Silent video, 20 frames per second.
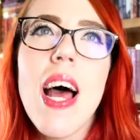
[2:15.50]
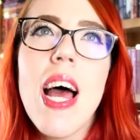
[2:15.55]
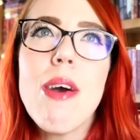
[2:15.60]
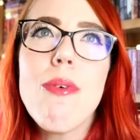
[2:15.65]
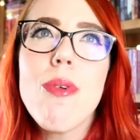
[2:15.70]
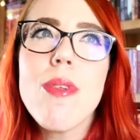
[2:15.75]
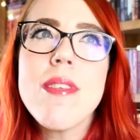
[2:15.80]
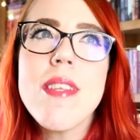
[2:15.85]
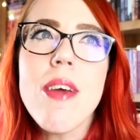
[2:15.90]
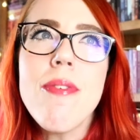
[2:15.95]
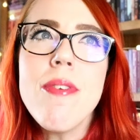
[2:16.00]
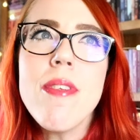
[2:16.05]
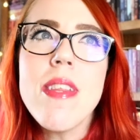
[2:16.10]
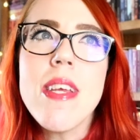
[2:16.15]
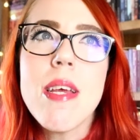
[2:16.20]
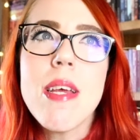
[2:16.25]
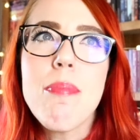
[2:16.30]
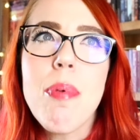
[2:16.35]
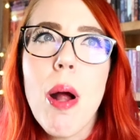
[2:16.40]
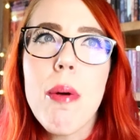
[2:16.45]
I will
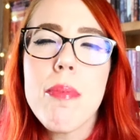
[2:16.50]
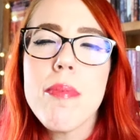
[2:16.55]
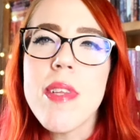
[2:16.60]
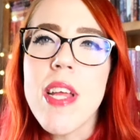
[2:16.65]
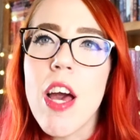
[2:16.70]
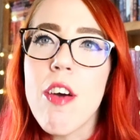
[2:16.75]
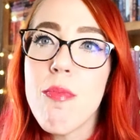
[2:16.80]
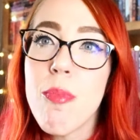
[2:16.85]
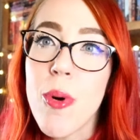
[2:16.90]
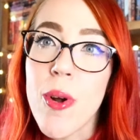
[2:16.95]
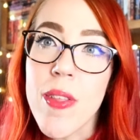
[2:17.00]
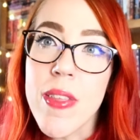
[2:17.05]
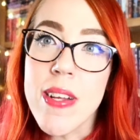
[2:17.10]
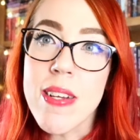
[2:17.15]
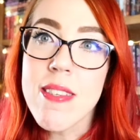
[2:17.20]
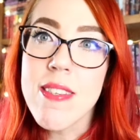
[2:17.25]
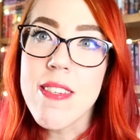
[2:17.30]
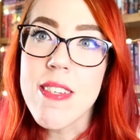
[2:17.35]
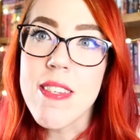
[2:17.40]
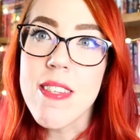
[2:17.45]
definitely probably have more
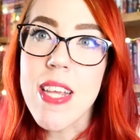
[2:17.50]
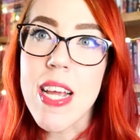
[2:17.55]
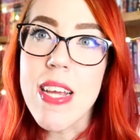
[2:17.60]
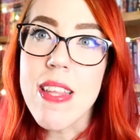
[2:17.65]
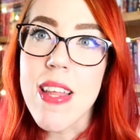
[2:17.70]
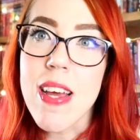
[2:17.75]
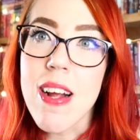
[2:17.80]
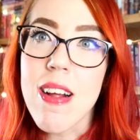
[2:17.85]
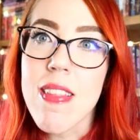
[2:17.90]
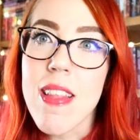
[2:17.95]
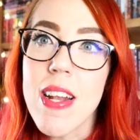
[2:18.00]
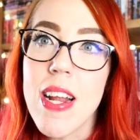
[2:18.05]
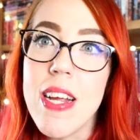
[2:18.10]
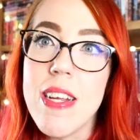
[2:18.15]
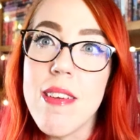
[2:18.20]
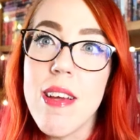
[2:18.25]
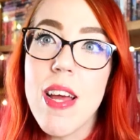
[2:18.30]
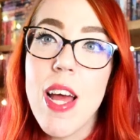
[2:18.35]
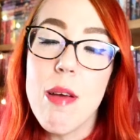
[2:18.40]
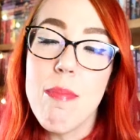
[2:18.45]
things to say there than
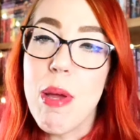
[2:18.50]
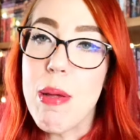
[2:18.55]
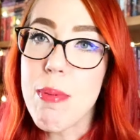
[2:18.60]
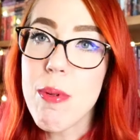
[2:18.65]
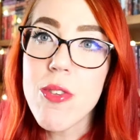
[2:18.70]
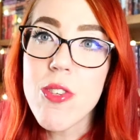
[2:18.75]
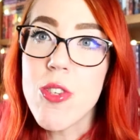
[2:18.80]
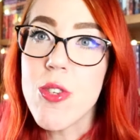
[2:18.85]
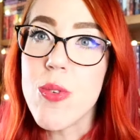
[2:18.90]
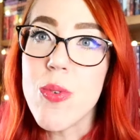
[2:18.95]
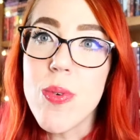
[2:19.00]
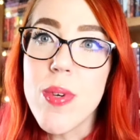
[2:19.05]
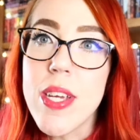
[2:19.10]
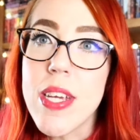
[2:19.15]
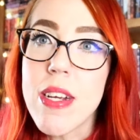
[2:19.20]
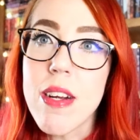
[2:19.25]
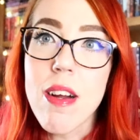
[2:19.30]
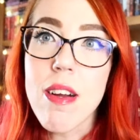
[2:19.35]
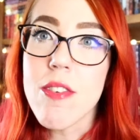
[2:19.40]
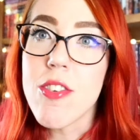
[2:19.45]
I am able to
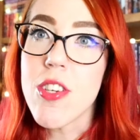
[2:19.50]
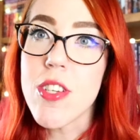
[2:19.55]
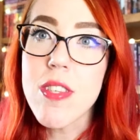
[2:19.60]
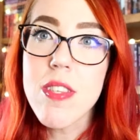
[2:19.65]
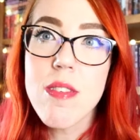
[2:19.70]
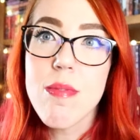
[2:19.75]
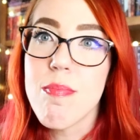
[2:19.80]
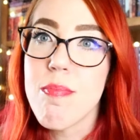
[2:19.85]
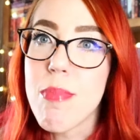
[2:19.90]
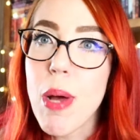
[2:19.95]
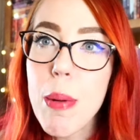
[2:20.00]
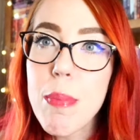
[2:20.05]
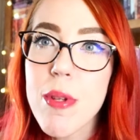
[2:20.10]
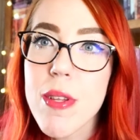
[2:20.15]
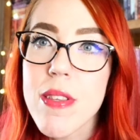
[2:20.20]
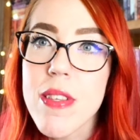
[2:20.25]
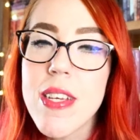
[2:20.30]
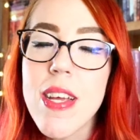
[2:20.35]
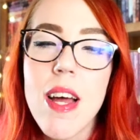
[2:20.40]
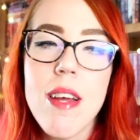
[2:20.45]
here just
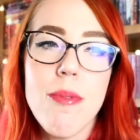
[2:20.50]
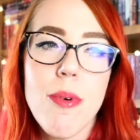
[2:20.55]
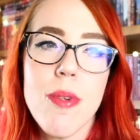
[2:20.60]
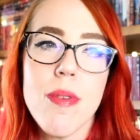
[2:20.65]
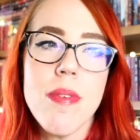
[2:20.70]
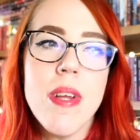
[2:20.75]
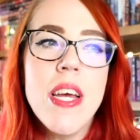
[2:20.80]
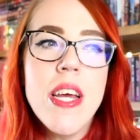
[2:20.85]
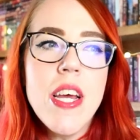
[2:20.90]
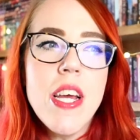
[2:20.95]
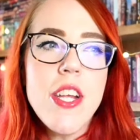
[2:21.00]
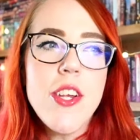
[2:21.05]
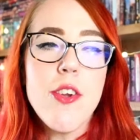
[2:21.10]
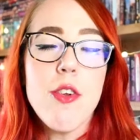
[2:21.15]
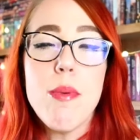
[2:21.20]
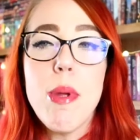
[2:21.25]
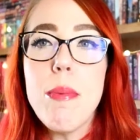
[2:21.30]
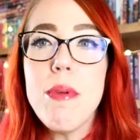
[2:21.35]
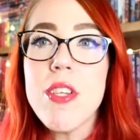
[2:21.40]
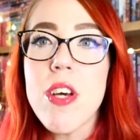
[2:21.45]
publicly. I will, you
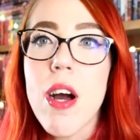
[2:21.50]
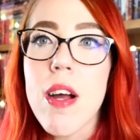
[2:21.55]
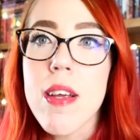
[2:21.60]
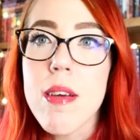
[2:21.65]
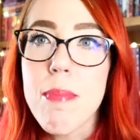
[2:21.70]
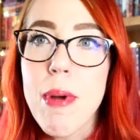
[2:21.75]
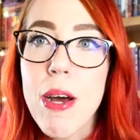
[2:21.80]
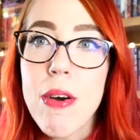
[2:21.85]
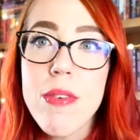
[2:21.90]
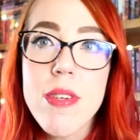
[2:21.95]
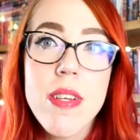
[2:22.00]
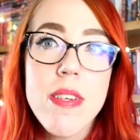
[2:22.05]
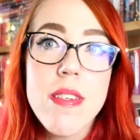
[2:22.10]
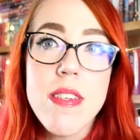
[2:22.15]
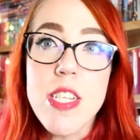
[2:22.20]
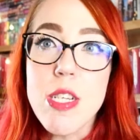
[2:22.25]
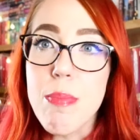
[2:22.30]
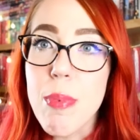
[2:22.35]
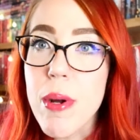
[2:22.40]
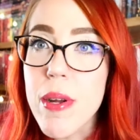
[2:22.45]
know, maybe talk about
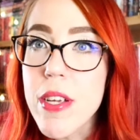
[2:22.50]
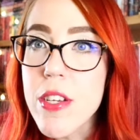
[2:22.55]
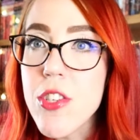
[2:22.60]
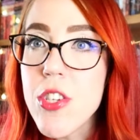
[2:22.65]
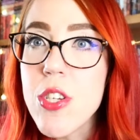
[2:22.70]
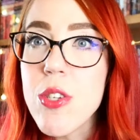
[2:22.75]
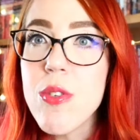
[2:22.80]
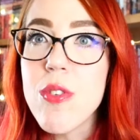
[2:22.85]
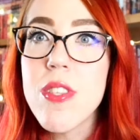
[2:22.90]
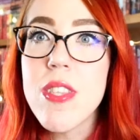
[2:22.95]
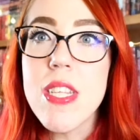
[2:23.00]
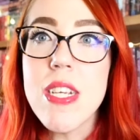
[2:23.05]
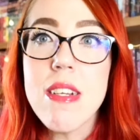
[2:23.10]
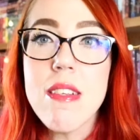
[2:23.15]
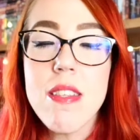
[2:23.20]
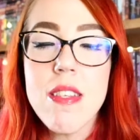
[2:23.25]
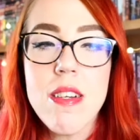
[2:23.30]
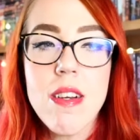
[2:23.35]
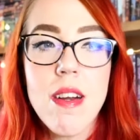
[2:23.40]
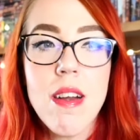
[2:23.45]
deeper issues,
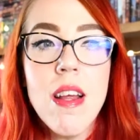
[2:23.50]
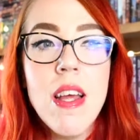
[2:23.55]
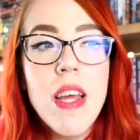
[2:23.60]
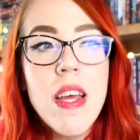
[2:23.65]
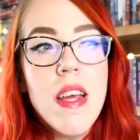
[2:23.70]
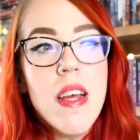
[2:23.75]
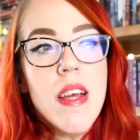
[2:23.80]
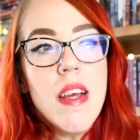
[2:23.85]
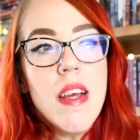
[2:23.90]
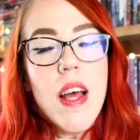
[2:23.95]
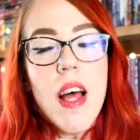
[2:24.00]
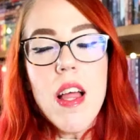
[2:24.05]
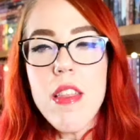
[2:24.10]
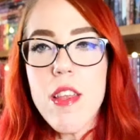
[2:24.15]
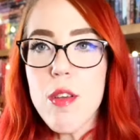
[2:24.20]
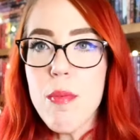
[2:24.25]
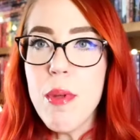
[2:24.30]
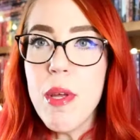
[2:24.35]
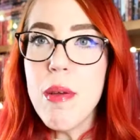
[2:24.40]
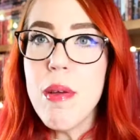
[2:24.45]
things that are a
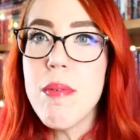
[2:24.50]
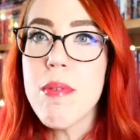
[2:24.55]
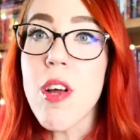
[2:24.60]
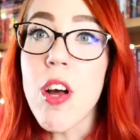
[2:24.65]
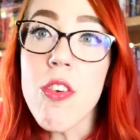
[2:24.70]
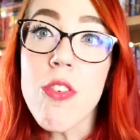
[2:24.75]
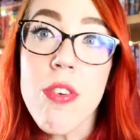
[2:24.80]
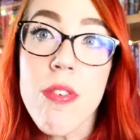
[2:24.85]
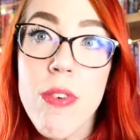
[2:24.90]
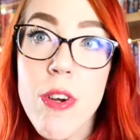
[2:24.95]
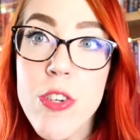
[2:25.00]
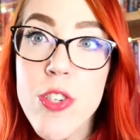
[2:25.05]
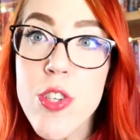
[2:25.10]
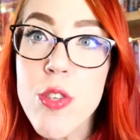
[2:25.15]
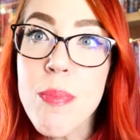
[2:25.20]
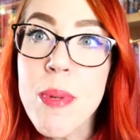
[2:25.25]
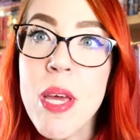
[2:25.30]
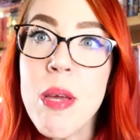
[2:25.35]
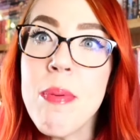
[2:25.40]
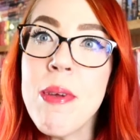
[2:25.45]
little bit
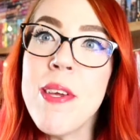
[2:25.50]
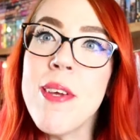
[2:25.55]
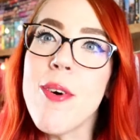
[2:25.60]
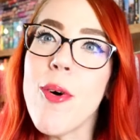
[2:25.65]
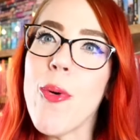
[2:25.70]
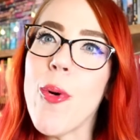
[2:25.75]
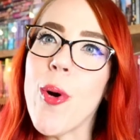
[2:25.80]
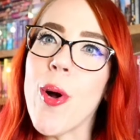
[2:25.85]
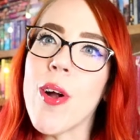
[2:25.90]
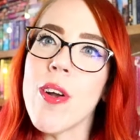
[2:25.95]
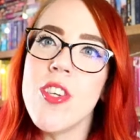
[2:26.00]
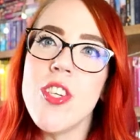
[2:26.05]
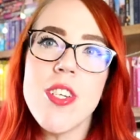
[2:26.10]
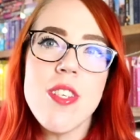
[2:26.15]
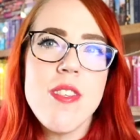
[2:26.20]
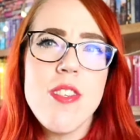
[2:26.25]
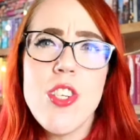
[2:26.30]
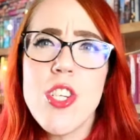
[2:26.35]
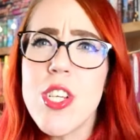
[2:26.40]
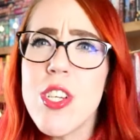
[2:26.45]
controversial maybe, or
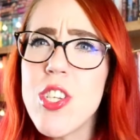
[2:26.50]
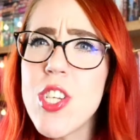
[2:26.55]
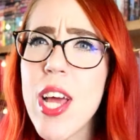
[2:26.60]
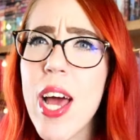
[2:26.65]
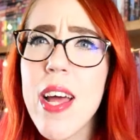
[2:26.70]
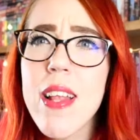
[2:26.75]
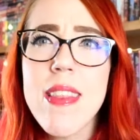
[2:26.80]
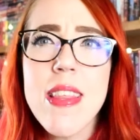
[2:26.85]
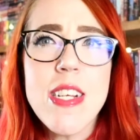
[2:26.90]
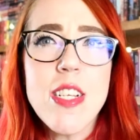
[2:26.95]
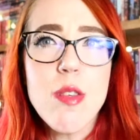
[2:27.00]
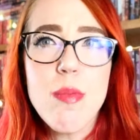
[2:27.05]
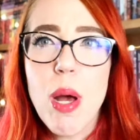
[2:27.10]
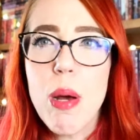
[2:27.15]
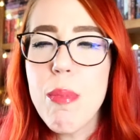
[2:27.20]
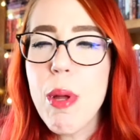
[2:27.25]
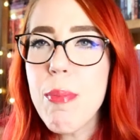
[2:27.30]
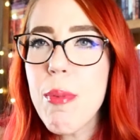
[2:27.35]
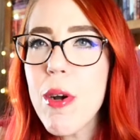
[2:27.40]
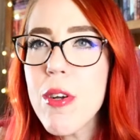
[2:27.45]
just chit-chat, things
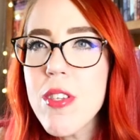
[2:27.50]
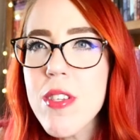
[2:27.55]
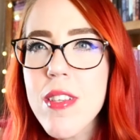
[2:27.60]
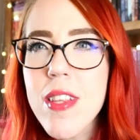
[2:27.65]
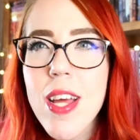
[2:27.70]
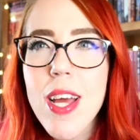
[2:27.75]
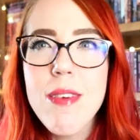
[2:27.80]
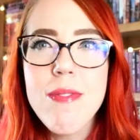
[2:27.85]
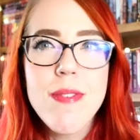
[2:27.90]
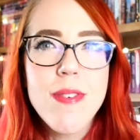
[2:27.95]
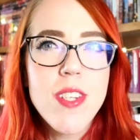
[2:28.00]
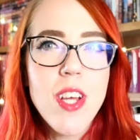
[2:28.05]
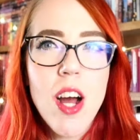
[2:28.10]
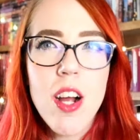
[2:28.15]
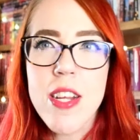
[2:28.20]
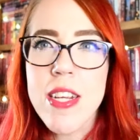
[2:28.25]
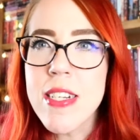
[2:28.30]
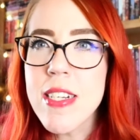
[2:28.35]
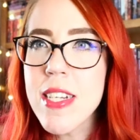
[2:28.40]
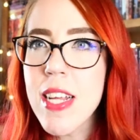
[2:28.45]
about my personal life,
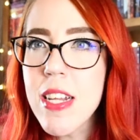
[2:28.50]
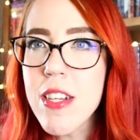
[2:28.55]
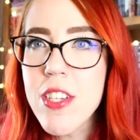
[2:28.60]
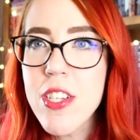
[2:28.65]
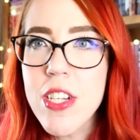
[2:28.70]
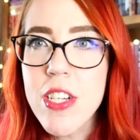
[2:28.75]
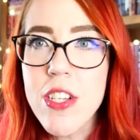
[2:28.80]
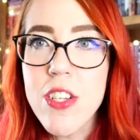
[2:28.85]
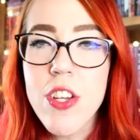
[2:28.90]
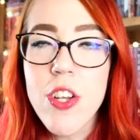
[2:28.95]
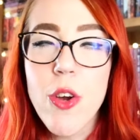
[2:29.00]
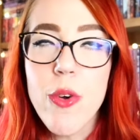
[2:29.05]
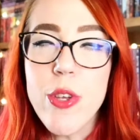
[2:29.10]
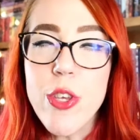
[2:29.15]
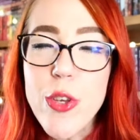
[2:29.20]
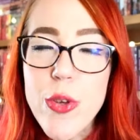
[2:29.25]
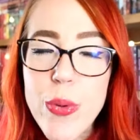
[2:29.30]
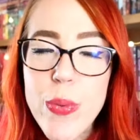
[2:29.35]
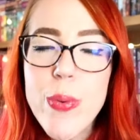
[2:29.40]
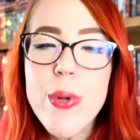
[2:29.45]
talking to getting to know
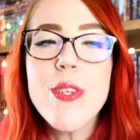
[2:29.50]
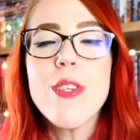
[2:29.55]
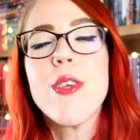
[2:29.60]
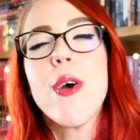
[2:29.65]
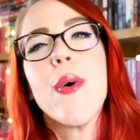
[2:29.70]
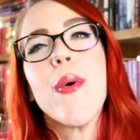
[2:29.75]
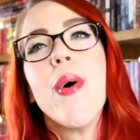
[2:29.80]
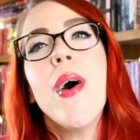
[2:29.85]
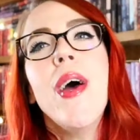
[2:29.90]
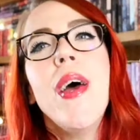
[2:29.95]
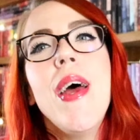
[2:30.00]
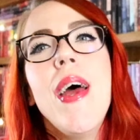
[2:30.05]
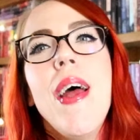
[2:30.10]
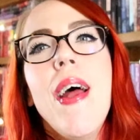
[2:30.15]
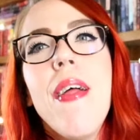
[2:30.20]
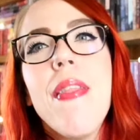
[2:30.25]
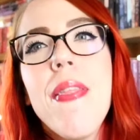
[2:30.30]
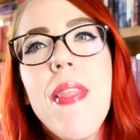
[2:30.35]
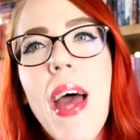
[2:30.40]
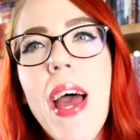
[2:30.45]
you. So
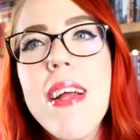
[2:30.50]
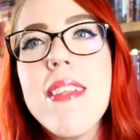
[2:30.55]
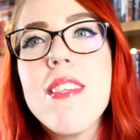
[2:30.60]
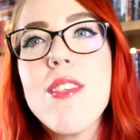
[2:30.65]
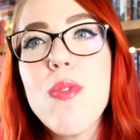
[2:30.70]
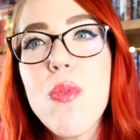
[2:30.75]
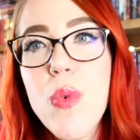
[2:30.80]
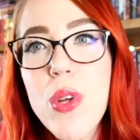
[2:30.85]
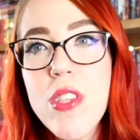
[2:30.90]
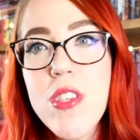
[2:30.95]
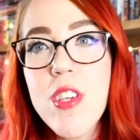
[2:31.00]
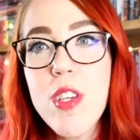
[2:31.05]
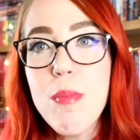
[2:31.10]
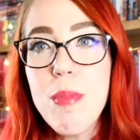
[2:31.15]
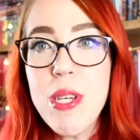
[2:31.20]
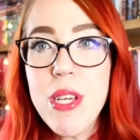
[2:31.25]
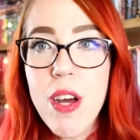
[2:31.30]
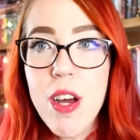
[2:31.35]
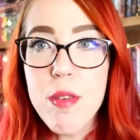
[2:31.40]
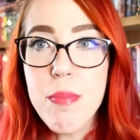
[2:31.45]
that's what's going to
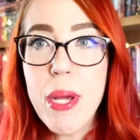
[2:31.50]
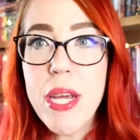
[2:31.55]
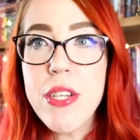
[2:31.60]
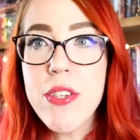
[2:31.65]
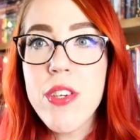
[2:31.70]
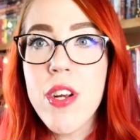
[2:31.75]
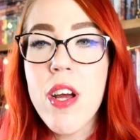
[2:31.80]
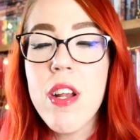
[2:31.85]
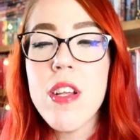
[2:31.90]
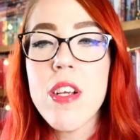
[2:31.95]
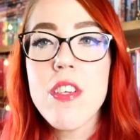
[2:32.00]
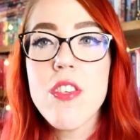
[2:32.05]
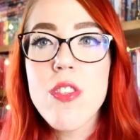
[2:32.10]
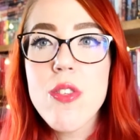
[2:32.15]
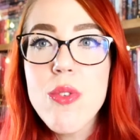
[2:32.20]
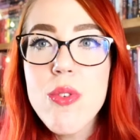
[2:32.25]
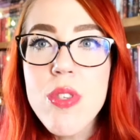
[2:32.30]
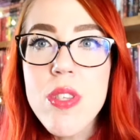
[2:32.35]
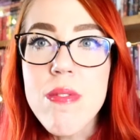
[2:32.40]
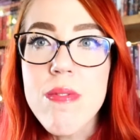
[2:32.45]
be on Patreon,
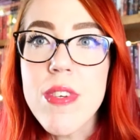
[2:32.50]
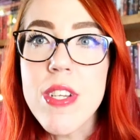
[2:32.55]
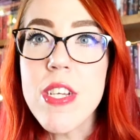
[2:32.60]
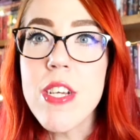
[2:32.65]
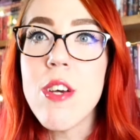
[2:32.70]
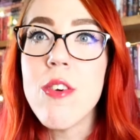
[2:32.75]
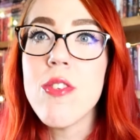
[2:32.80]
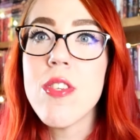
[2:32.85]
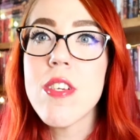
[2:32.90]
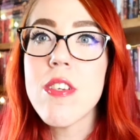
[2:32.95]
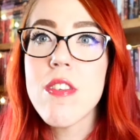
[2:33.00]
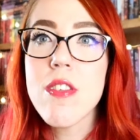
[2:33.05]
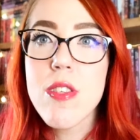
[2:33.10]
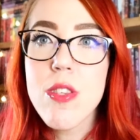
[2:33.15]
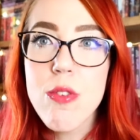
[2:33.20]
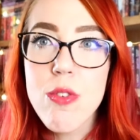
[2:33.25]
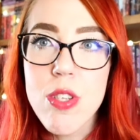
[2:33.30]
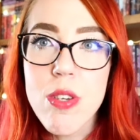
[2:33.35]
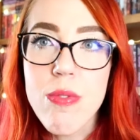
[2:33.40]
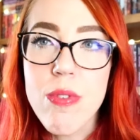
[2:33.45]
exclusive videos,
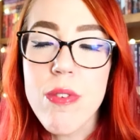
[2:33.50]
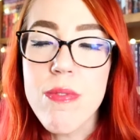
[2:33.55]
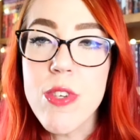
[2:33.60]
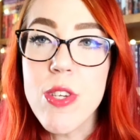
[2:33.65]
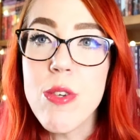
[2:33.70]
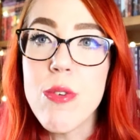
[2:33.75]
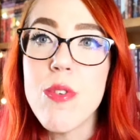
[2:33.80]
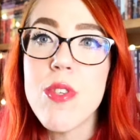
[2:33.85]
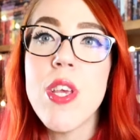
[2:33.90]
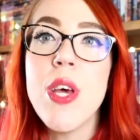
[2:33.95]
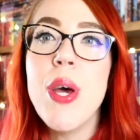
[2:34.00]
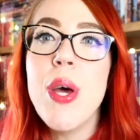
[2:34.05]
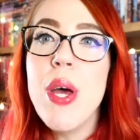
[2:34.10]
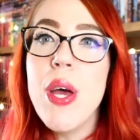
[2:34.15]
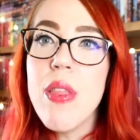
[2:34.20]
exclusive reviews.